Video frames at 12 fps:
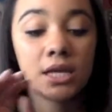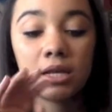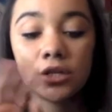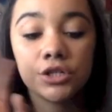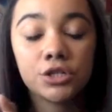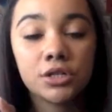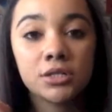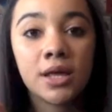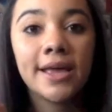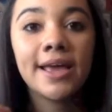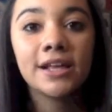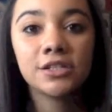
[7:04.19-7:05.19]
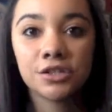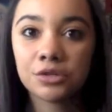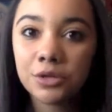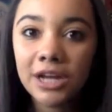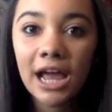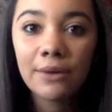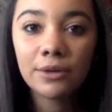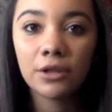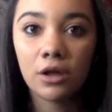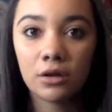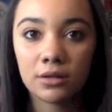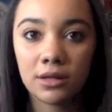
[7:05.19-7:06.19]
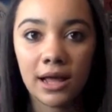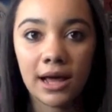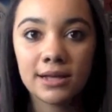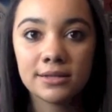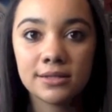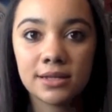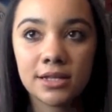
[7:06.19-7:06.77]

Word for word: it is just, it's a three hour long class.